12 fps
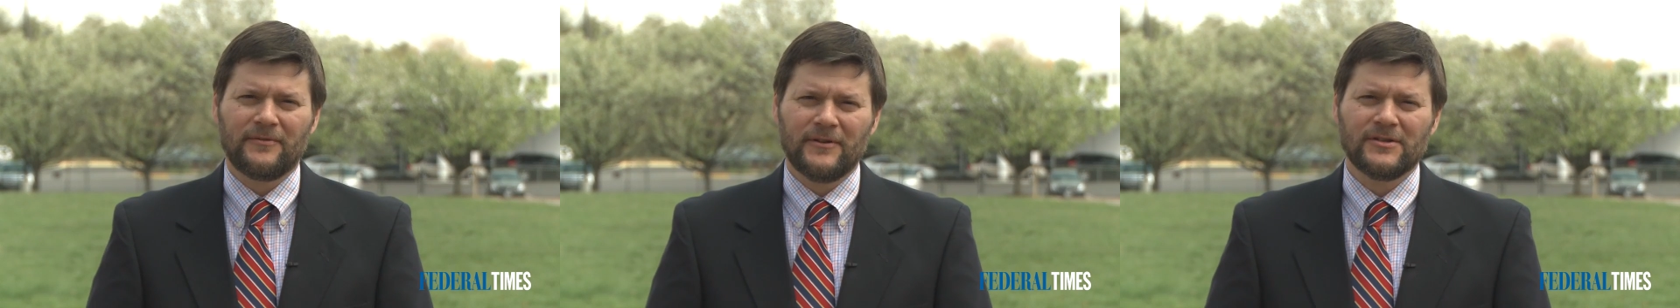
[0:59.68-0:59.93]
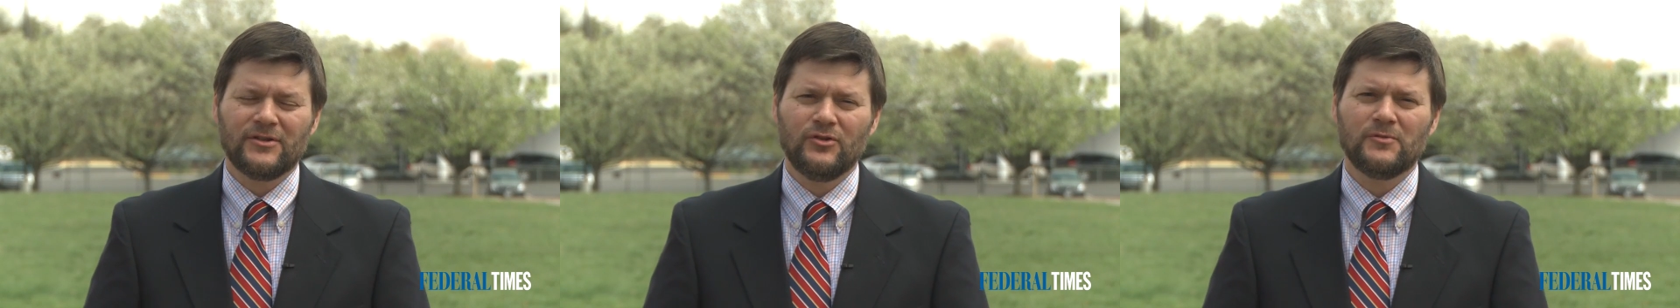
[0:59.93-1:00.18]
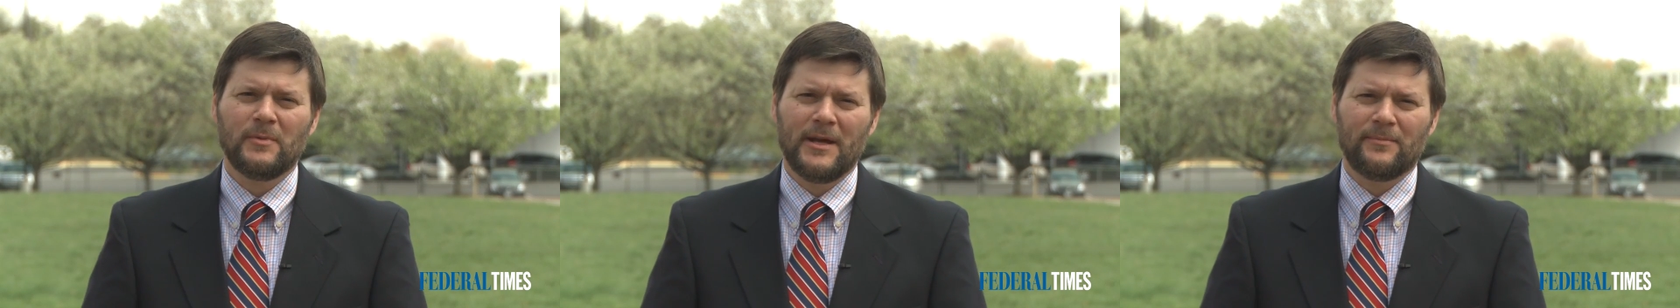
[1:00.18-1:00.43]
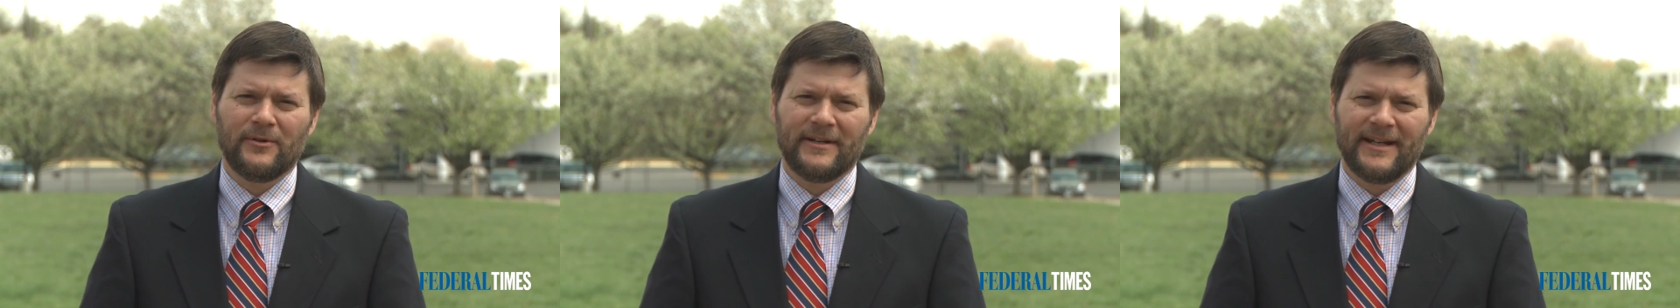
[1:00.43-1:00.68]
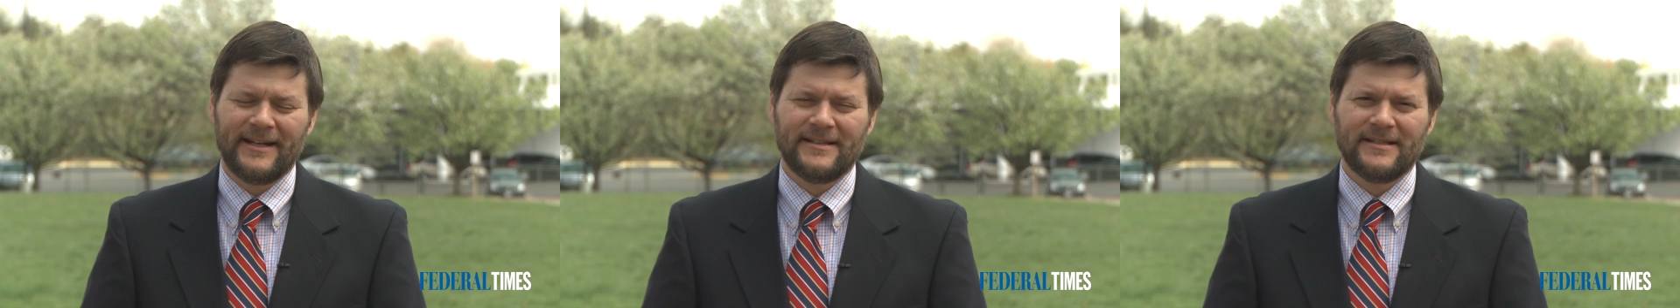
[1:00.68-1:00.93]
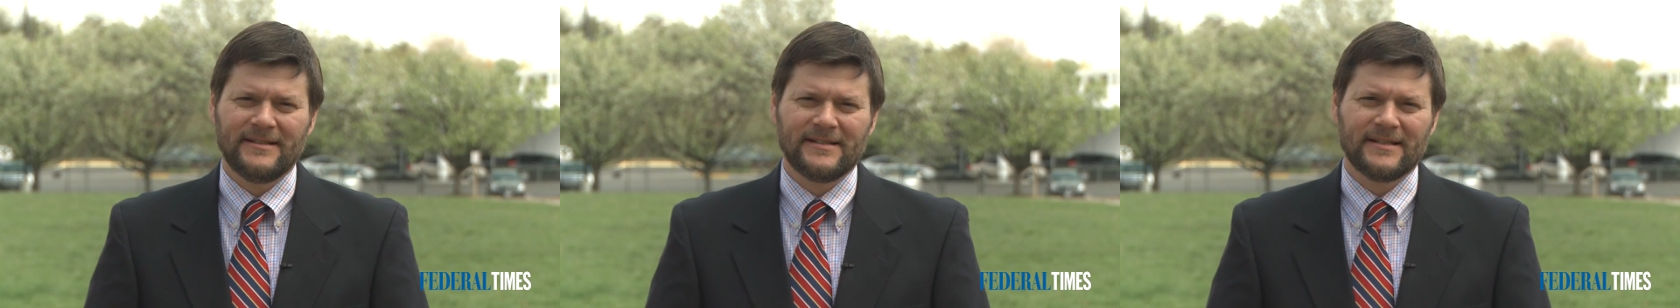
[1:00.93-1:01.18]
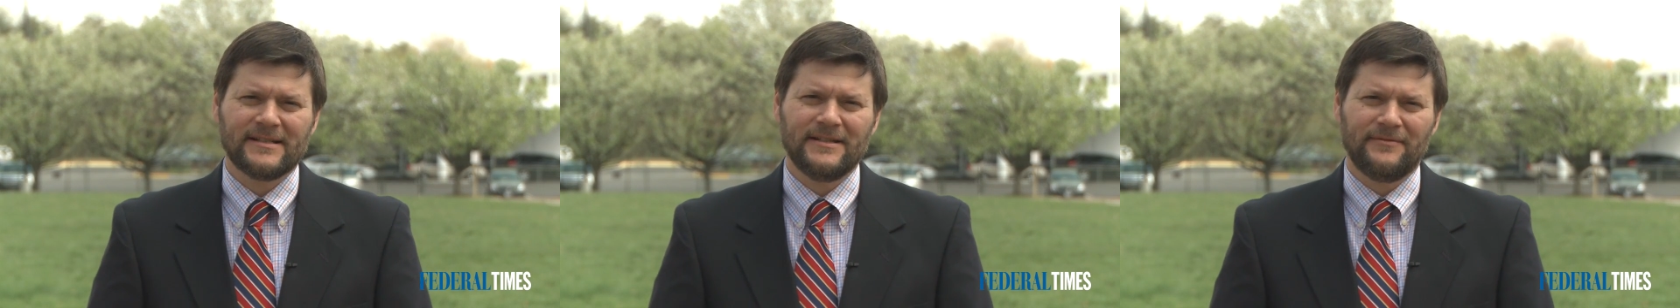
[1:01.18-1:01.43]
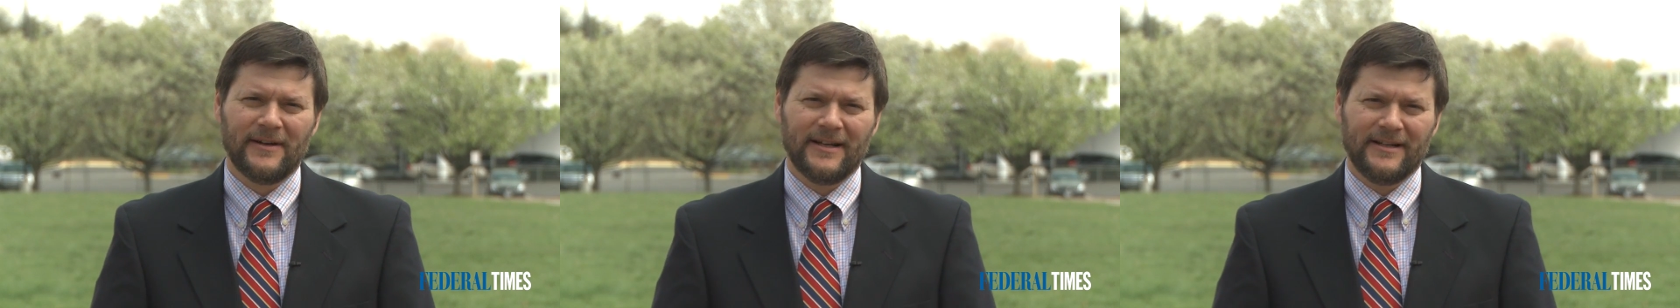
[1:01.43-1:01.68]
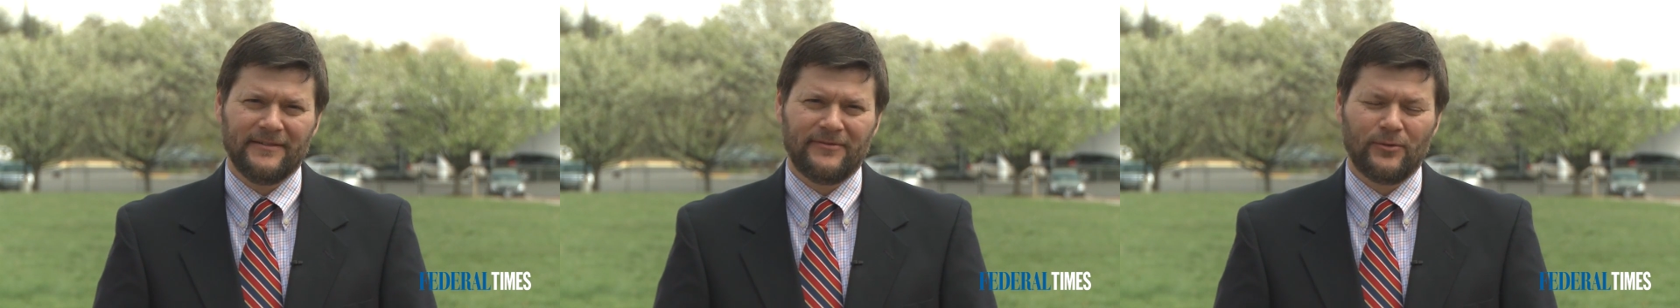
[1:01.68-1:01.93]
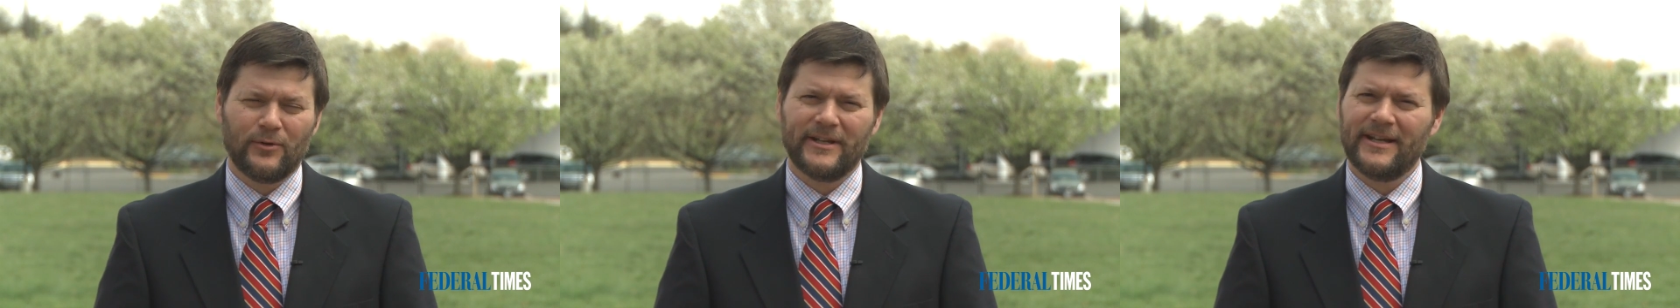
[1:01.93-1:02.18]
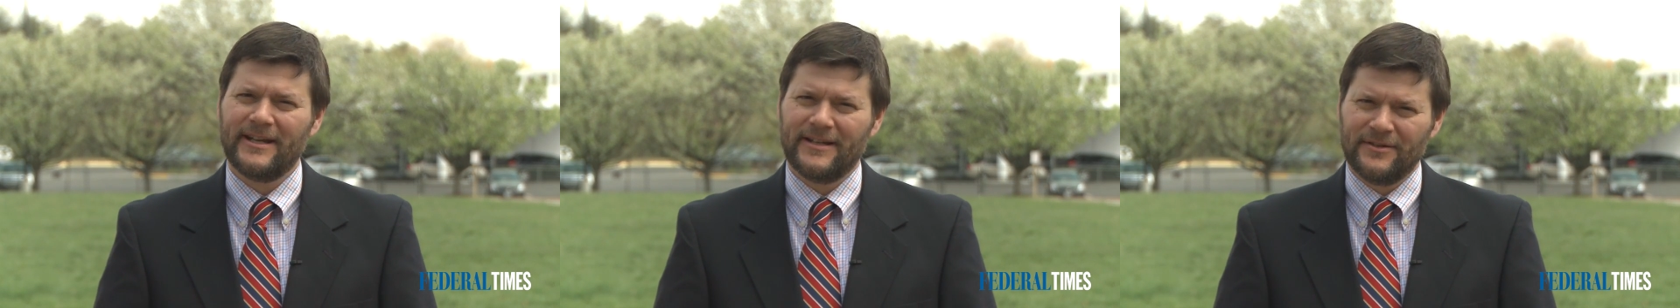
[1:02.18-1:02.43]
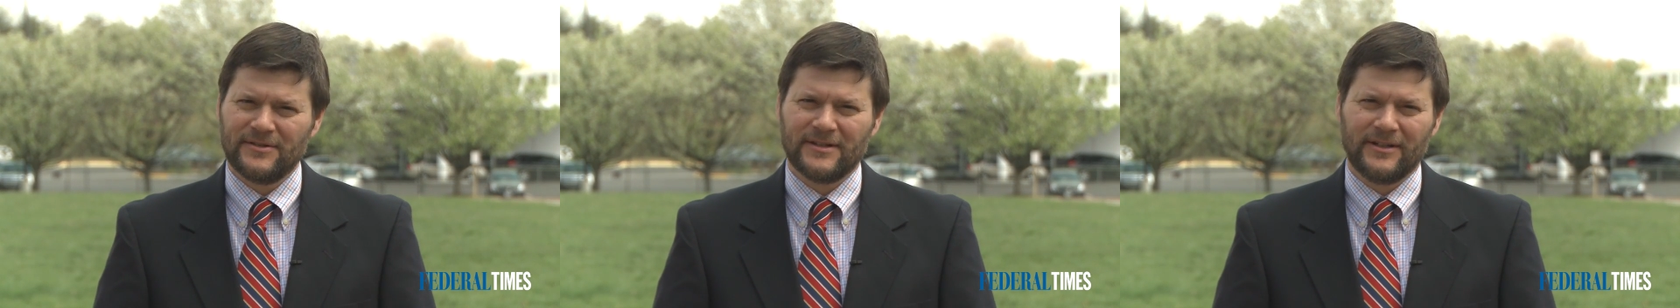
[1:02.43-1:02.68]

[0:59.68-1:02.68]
our first newspaper in 1965, 48 years